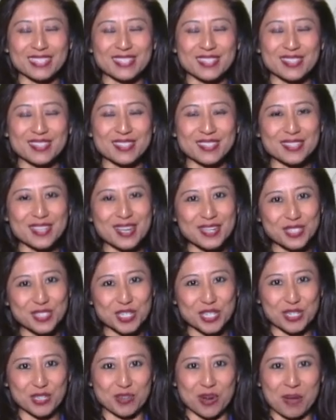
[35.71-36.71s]
to the
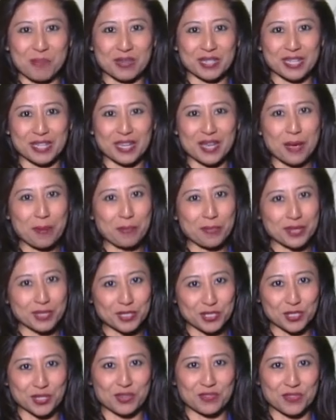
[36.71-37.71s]
touching dramedy A
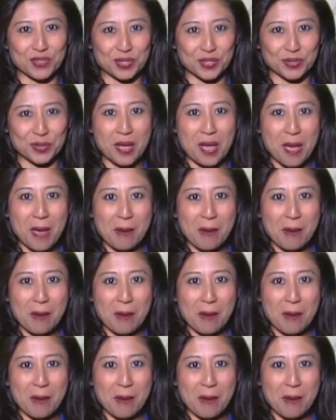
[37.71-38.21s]
Picture of You,